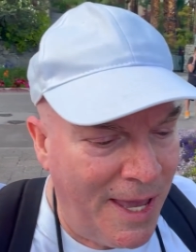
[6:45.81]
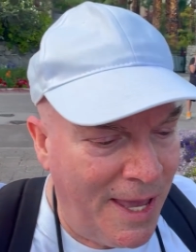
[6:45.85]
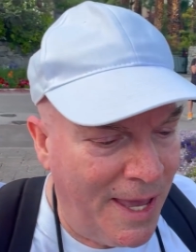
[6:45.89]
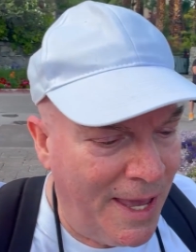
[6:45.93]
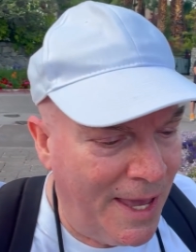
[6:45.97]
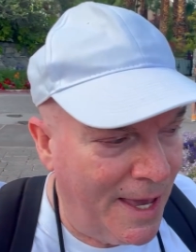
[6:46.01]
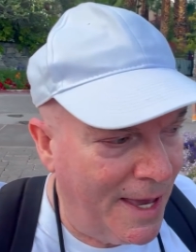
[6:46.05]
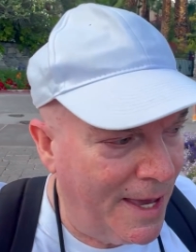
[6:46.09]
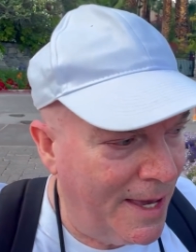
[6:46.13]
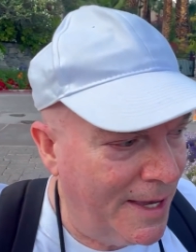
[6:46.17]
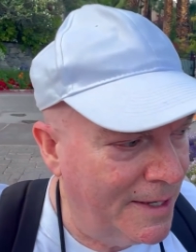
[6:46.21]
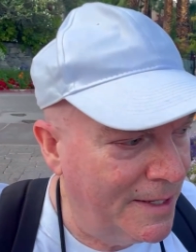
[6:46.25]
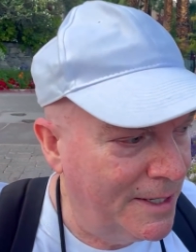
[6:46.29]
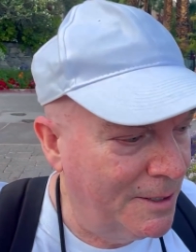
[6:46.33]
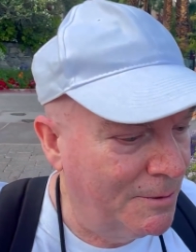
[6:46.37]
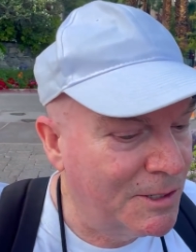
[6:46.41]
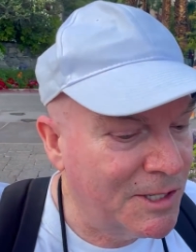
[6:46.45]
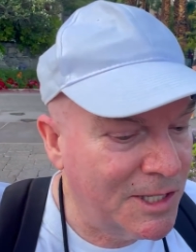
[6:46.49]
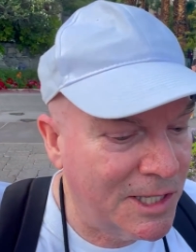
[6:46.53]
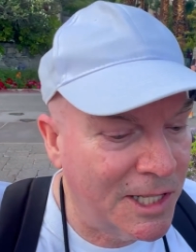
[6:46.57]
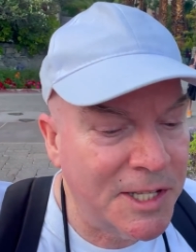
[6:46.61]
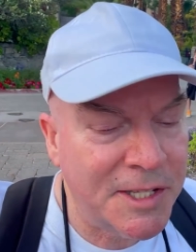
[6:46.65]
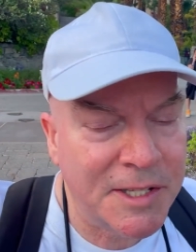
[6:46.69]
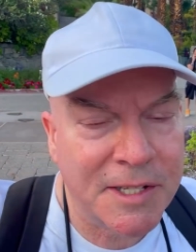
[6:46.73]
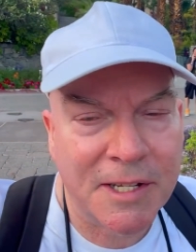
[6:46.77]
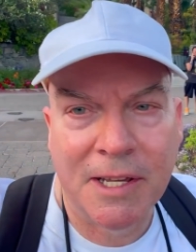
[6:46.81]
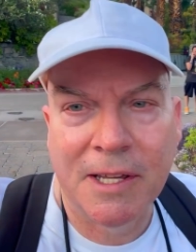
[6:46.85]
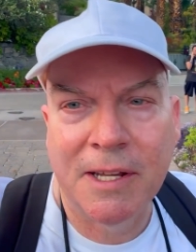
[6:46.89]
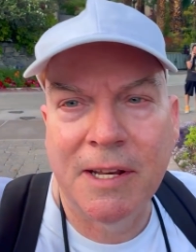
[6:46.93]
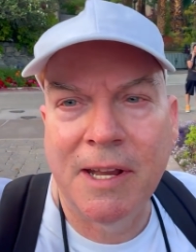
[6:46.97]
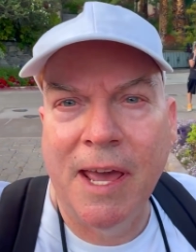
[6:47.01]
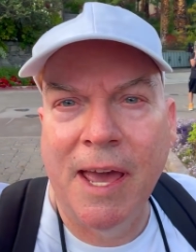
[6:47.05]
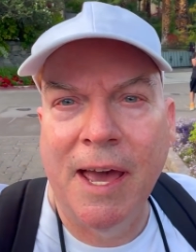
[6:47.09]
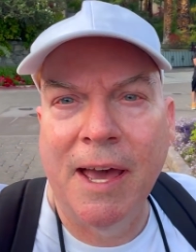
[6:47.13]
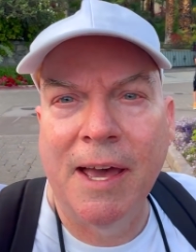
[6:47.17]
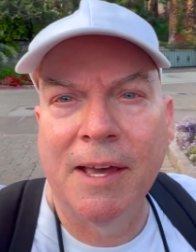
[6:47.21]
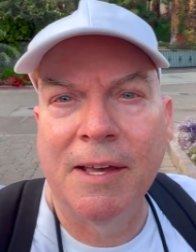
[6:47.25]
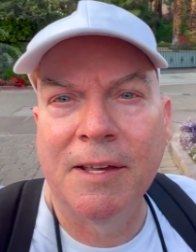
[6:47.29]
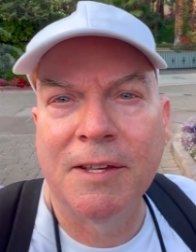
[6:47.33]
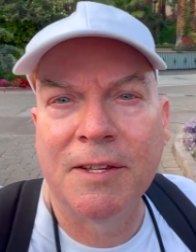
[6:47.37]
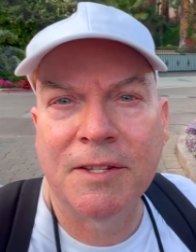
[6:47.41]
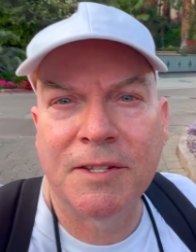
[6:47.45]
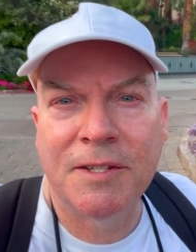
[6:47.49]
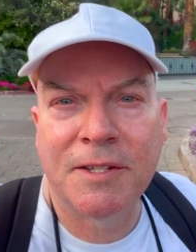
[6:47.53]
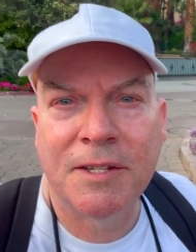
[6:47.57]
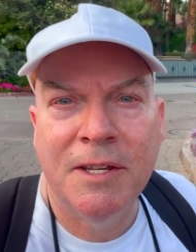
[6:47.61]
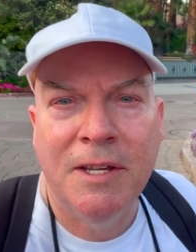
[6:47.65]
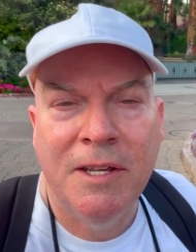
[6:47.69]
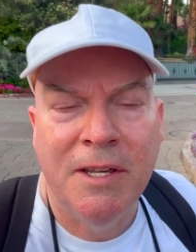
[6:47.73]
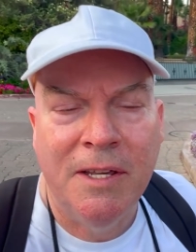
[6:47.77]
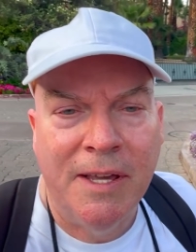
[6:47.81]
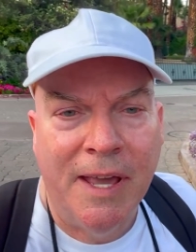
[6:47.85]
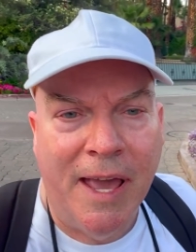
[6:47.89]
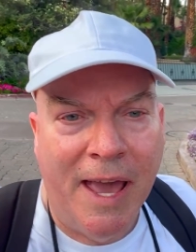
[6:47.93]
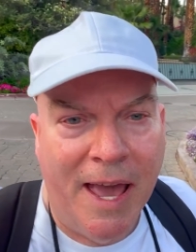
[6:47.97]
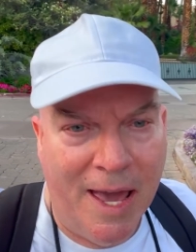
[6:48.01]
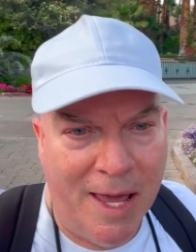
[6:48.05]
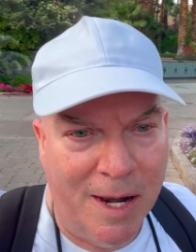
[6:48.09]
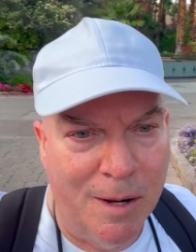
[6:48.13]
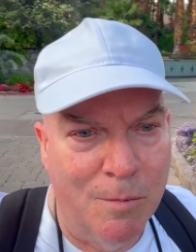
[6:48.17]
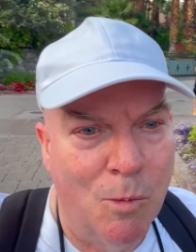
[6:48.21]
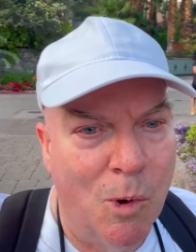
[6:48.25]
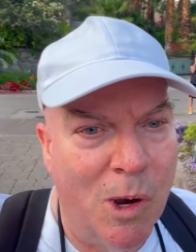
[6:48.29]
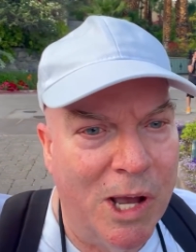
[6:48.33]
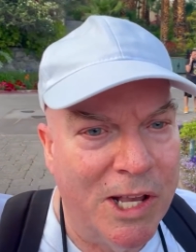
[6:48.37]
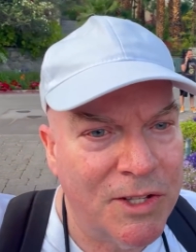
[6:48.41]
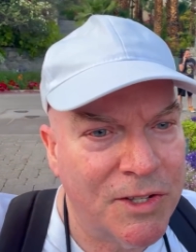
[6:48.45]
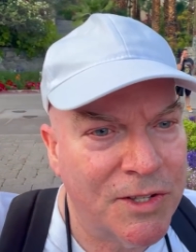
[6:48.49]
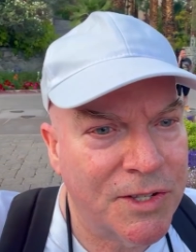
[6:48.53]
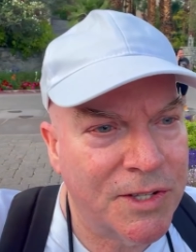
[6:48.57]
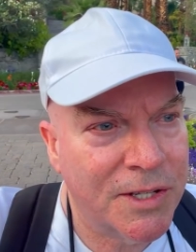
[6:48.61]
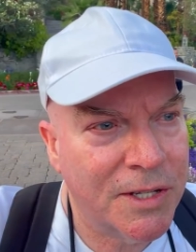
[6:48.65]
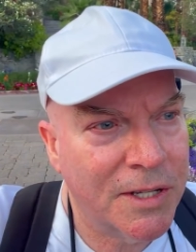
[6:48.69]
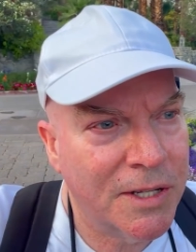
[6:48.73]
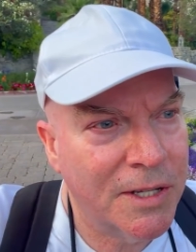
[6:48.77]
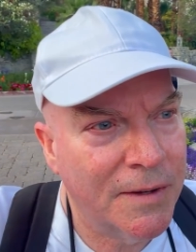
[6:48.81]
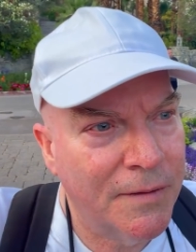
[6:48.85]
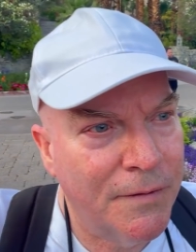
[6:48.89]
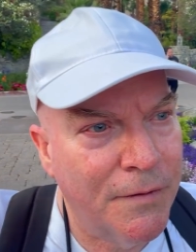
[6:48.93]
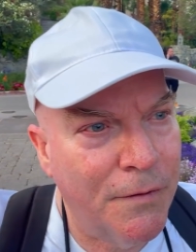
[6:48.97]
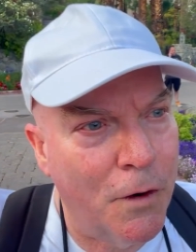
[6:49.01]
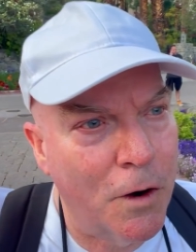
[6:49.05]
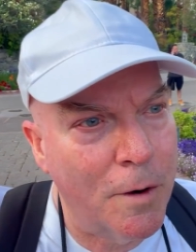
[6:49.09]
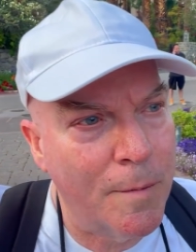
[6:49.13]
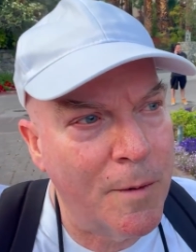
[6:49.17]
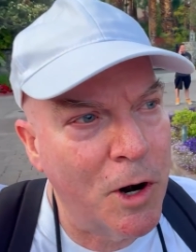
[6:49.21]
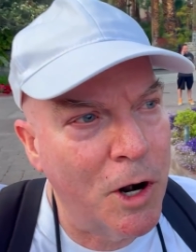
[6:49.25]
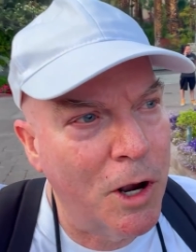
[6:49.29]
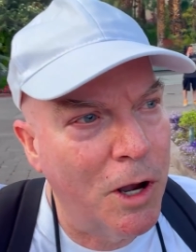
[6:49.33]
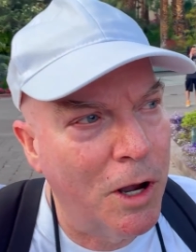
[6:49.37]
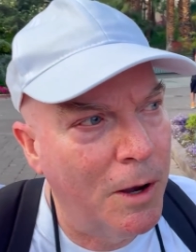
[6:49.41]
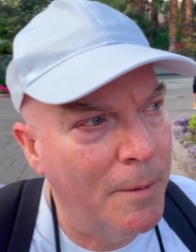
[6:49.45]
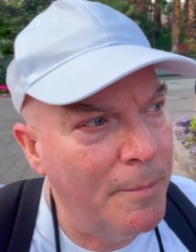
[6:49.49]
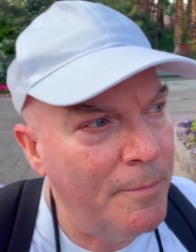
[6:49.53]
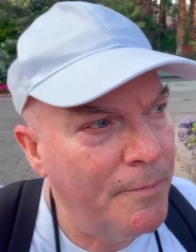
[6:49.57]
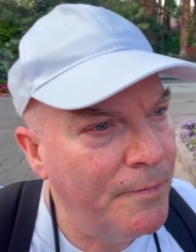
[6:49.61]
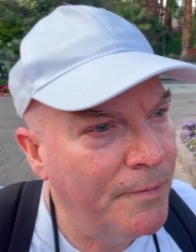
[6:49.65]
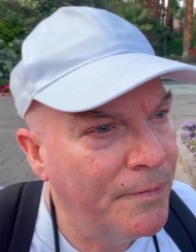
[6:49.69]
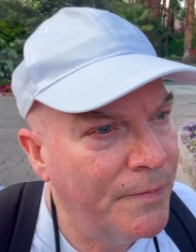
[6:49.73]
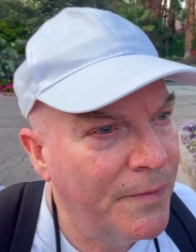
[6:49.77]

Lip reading: and it was listed as Adam West's former home.